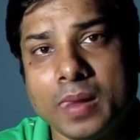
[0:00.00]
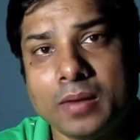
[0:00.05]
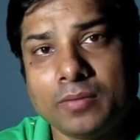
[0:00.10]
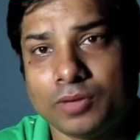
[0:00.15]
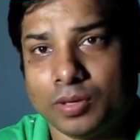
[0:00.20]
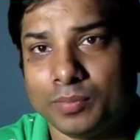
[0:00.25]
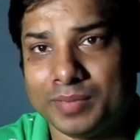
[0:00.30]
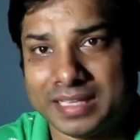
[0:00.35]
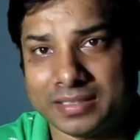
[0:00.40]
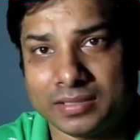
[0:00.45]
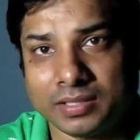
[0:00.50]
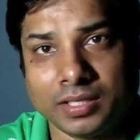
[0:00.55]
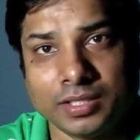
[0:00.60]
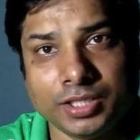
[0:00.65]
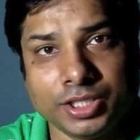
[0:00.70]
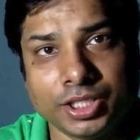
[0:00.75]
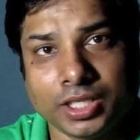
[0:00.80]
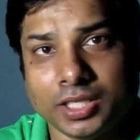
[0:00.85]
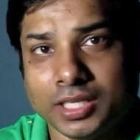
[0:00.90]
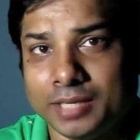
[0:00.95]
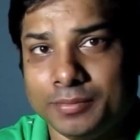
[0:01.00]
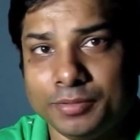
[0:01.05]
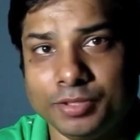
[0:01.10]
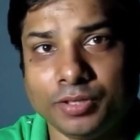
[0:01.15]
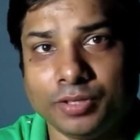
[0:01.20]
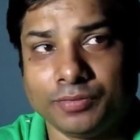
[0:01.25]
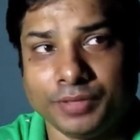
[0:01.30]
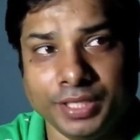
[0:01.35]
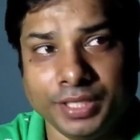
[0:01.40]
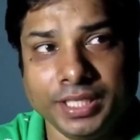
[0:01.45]
from National Digital Library
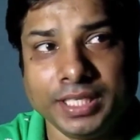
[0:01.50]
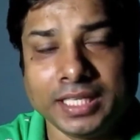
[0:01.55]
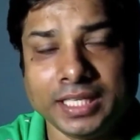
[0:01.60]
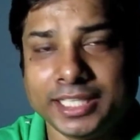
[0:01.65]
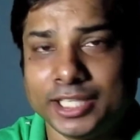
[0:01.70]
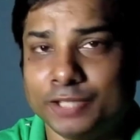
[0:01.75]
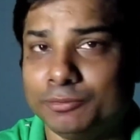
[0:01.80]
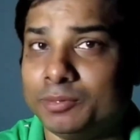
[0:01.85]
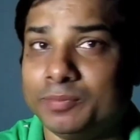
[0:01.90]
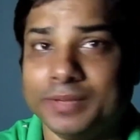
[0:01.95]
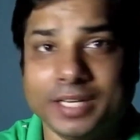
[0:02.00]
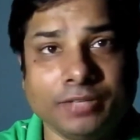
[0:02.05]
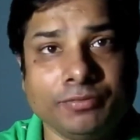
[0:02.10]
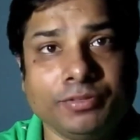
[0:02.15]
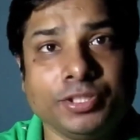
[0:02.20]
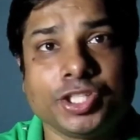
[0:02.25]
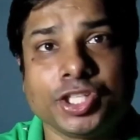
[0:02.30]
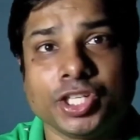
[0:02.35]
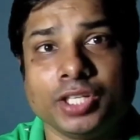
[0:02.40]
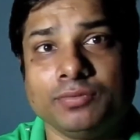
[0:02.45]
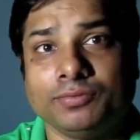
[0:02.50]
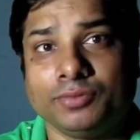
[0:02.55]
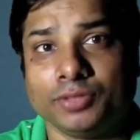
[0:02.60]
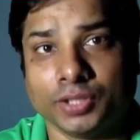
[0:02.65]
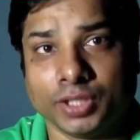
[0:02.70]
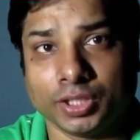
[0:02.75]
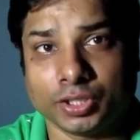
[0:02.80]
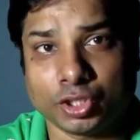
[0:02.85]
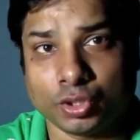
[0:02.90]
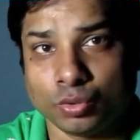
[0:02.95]
of India that will be beneficial for
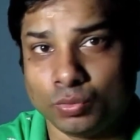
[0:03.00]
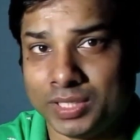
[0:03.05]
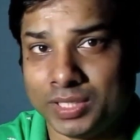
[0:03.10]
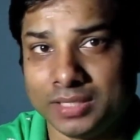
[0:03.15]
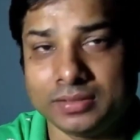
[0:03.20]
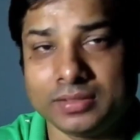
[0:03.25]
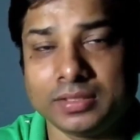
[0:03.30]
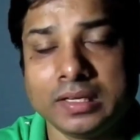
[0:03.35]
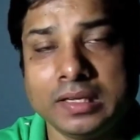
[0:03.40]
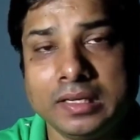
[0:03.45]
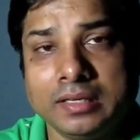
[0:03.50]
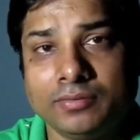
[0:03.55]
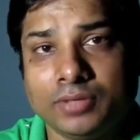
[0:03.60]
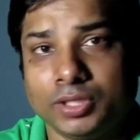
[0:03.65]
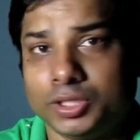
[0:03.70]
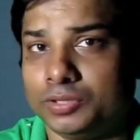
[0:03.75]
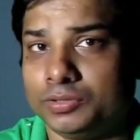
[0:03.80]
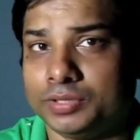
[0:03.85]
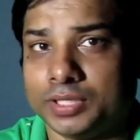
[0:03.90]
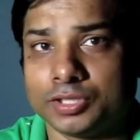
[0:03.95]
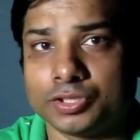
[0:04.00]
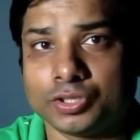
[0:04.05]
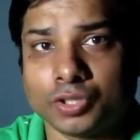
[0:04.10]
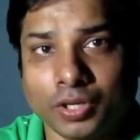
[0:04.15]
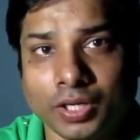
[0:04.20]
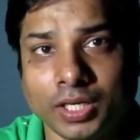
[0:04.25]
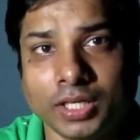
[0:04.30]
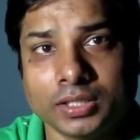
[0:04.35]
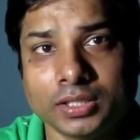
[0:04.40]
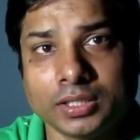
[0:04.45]
the students, for the research
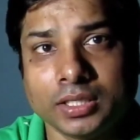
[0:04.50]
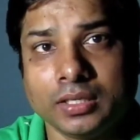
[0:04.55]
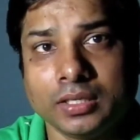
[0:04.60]
scholars,